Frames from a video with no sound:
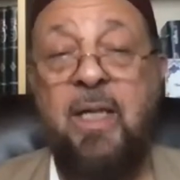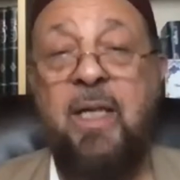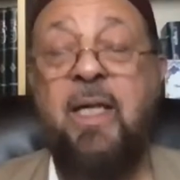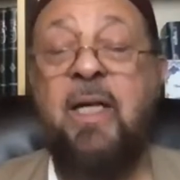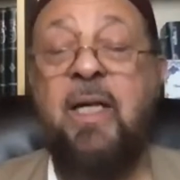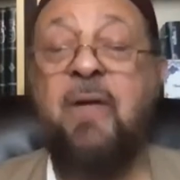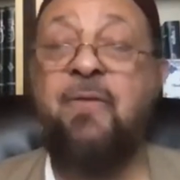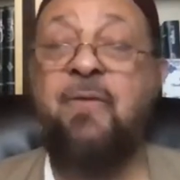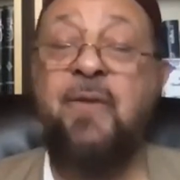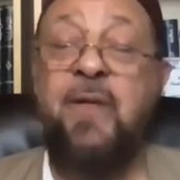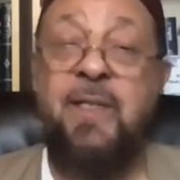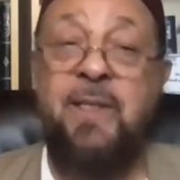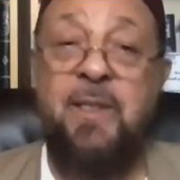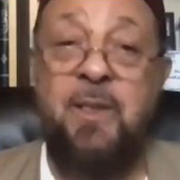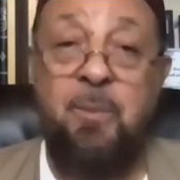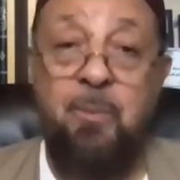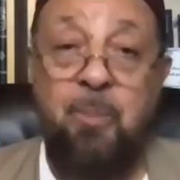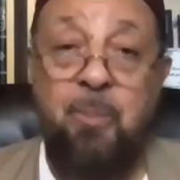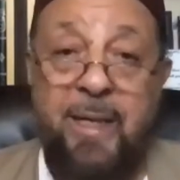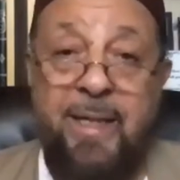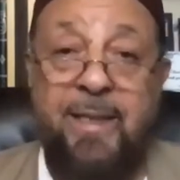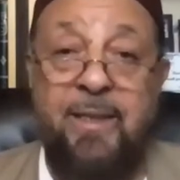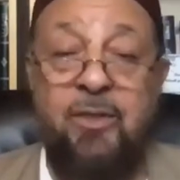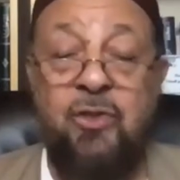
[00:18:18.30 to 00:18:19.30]
If he
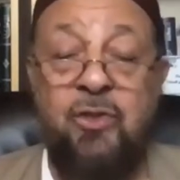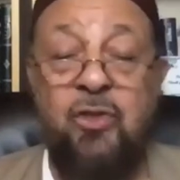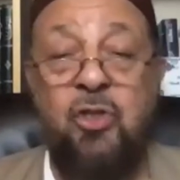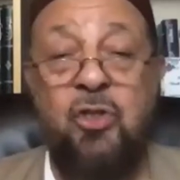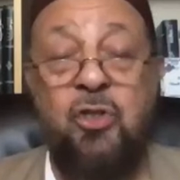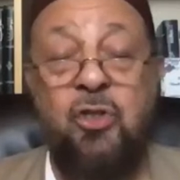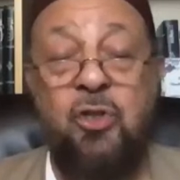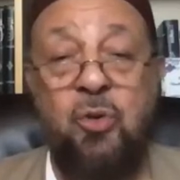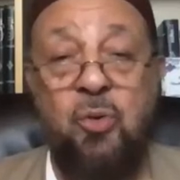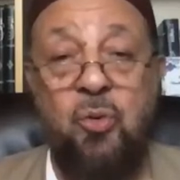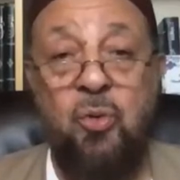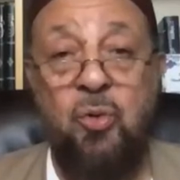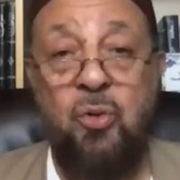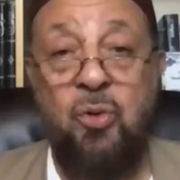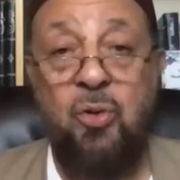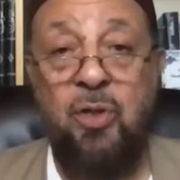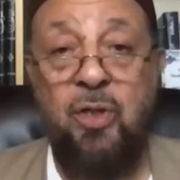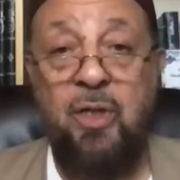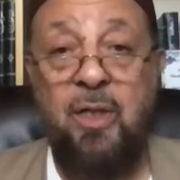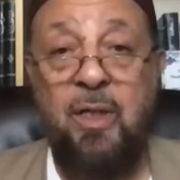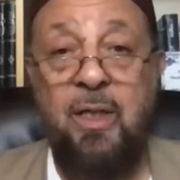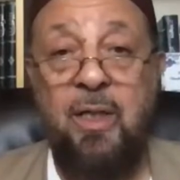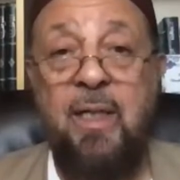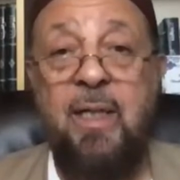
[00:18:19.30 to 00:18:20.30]
speaks to you,
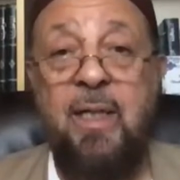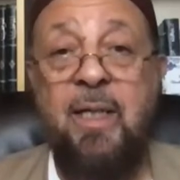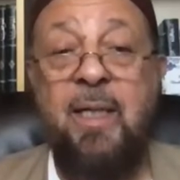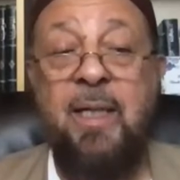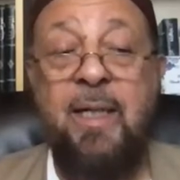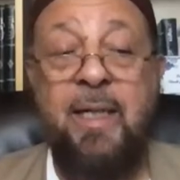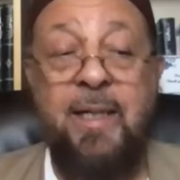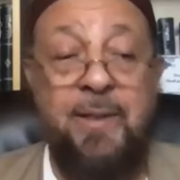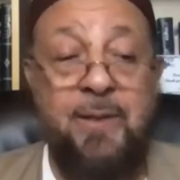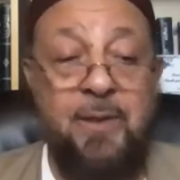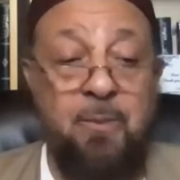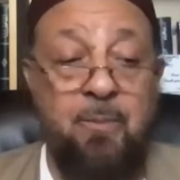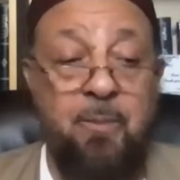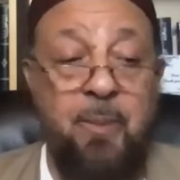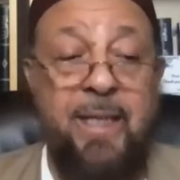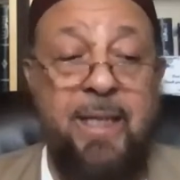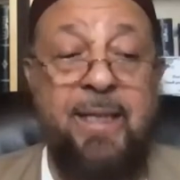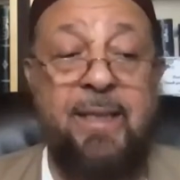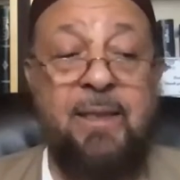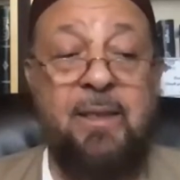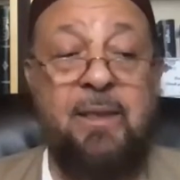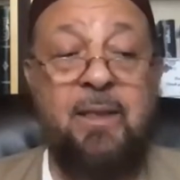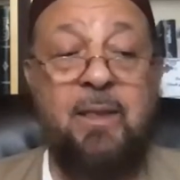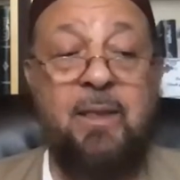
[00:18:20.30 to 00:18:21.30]
he
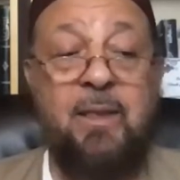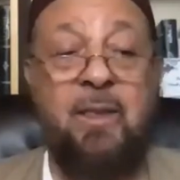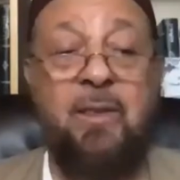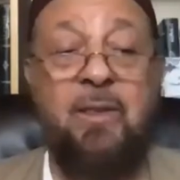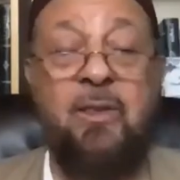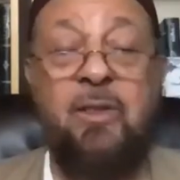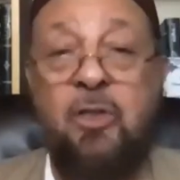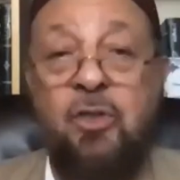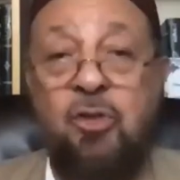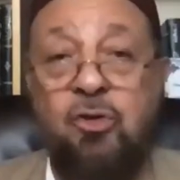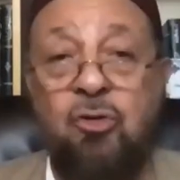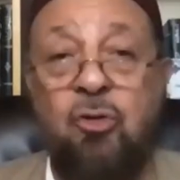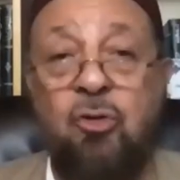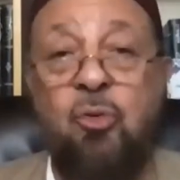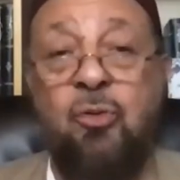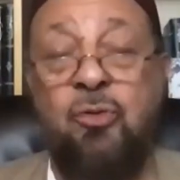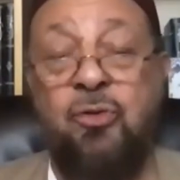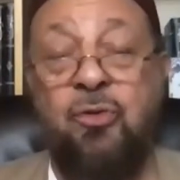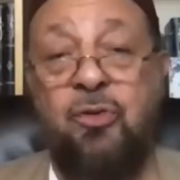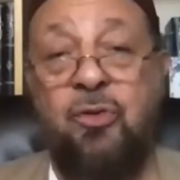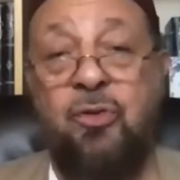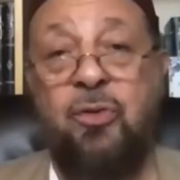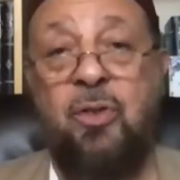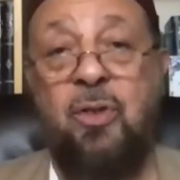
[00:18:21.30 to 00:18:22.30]
speaks the
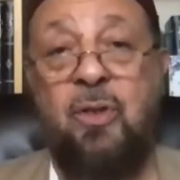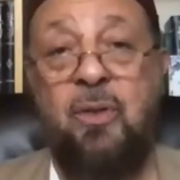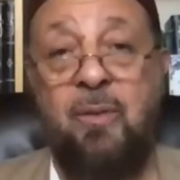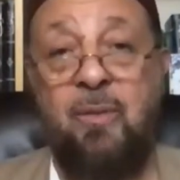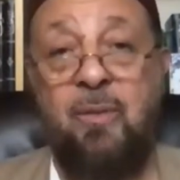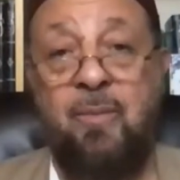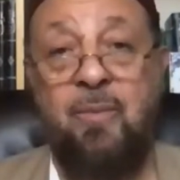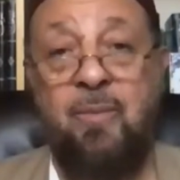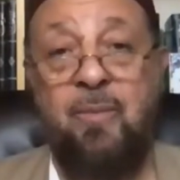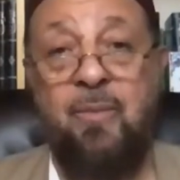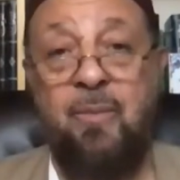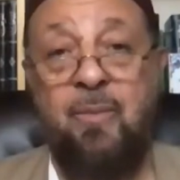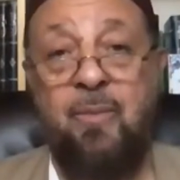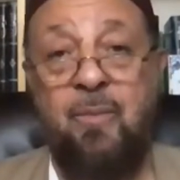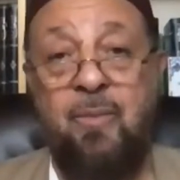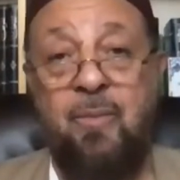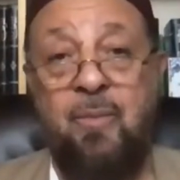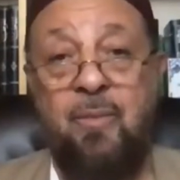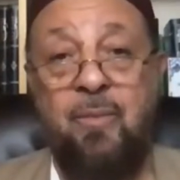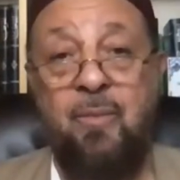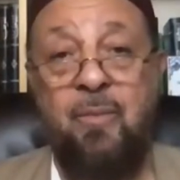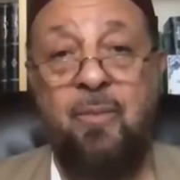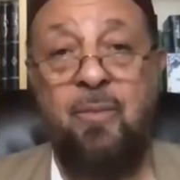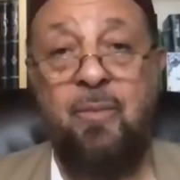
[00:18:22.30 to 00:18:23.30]
truth.
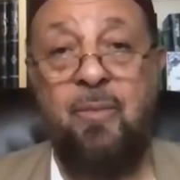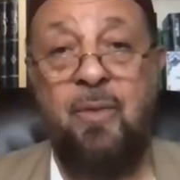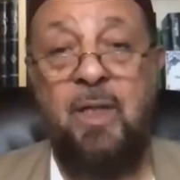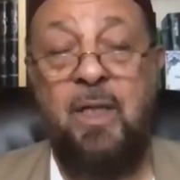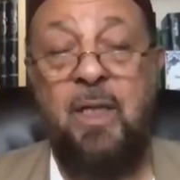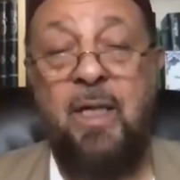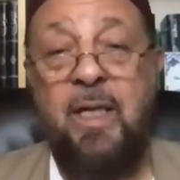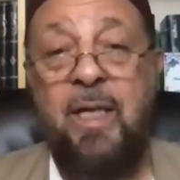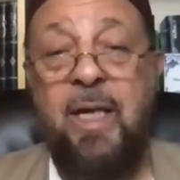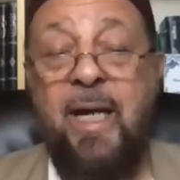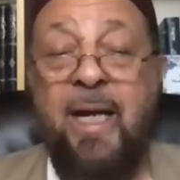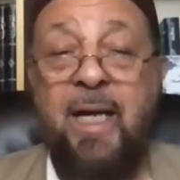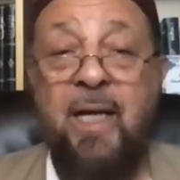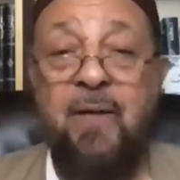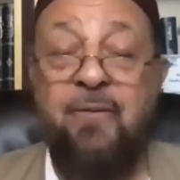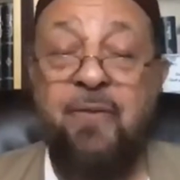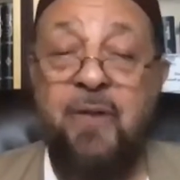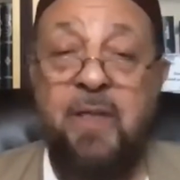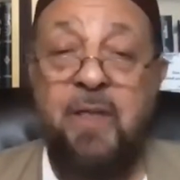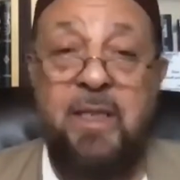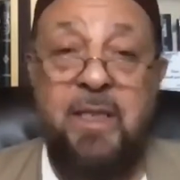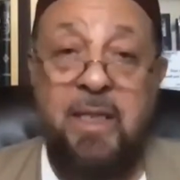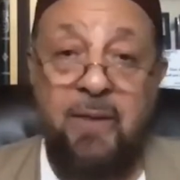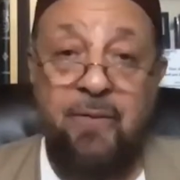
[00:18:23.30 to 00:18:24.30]
And if
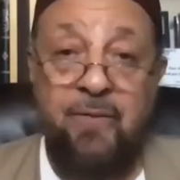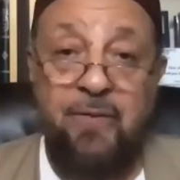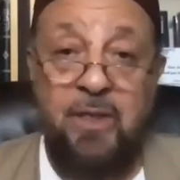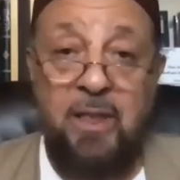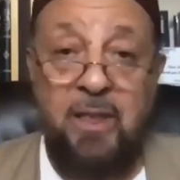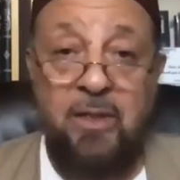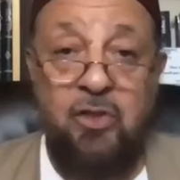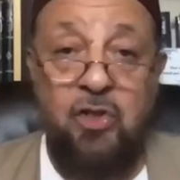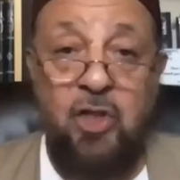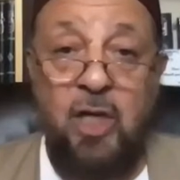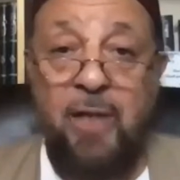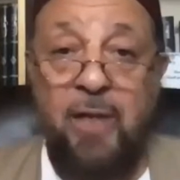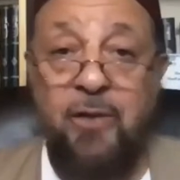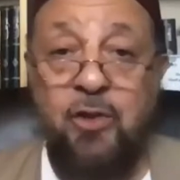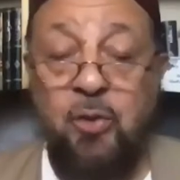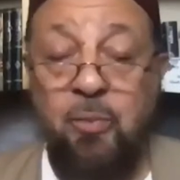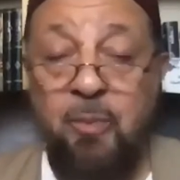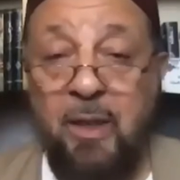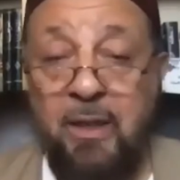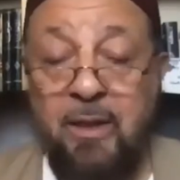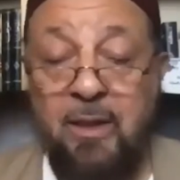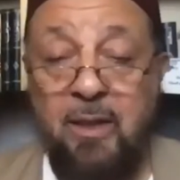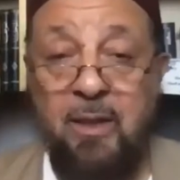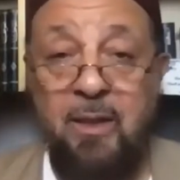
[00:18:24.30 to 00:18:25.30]
he gives a
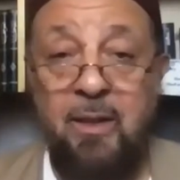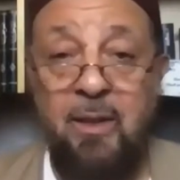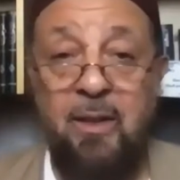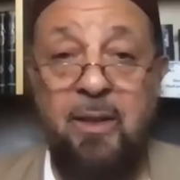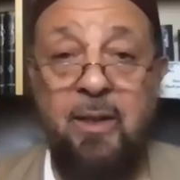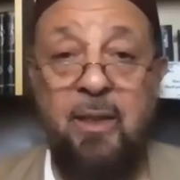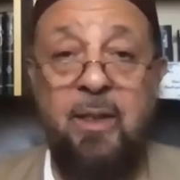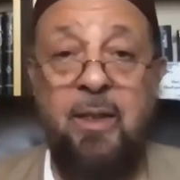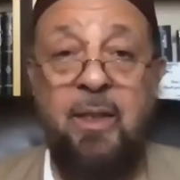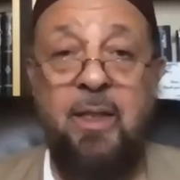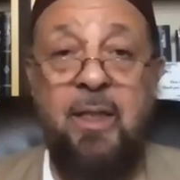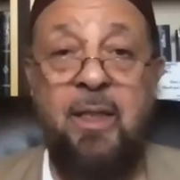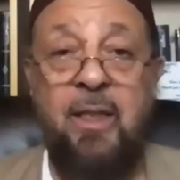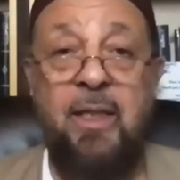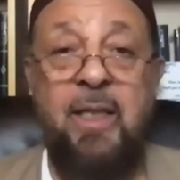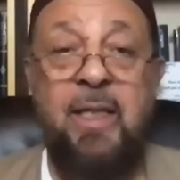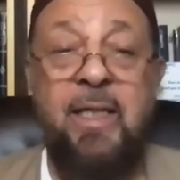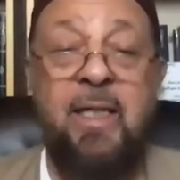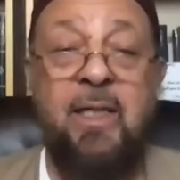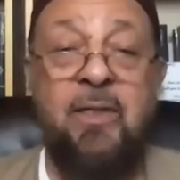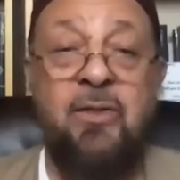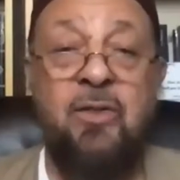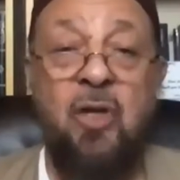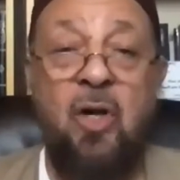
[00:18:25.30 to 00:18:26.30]
judgment,
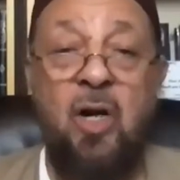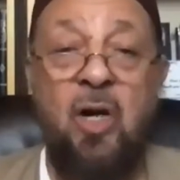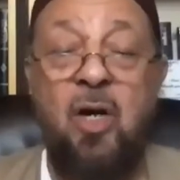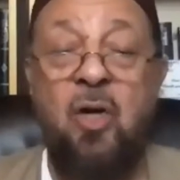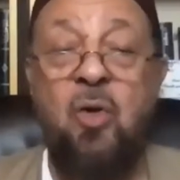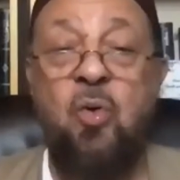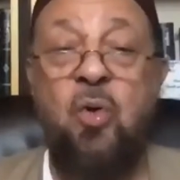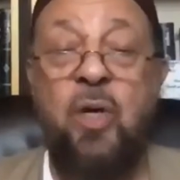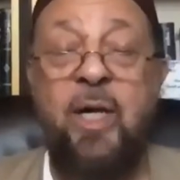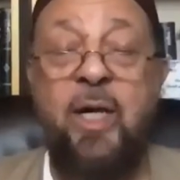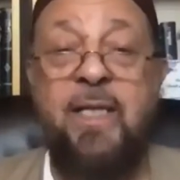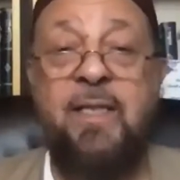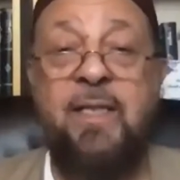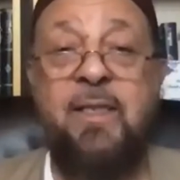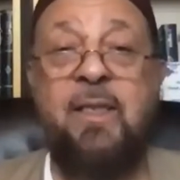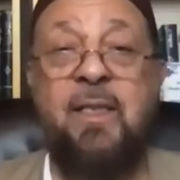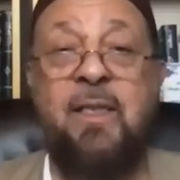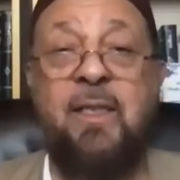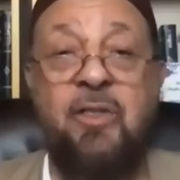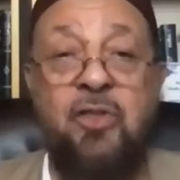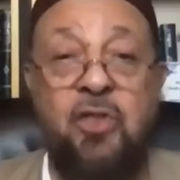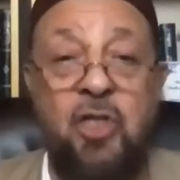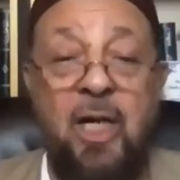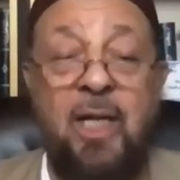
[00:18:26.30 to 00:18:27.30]
he is always
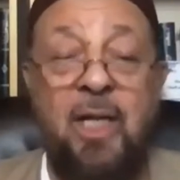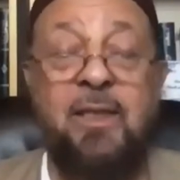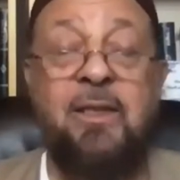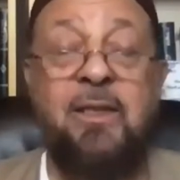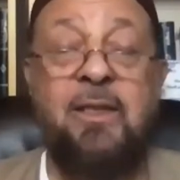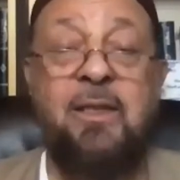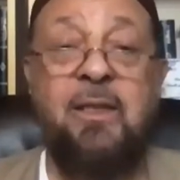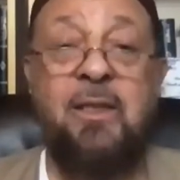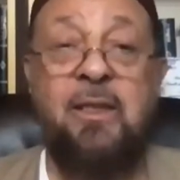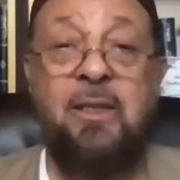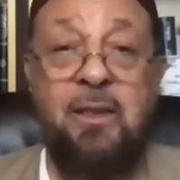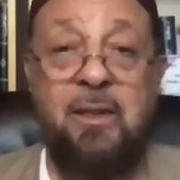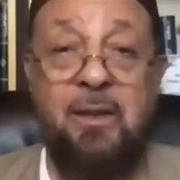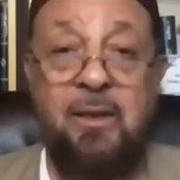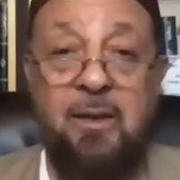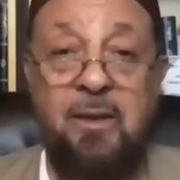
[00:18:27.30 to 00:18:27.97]
just.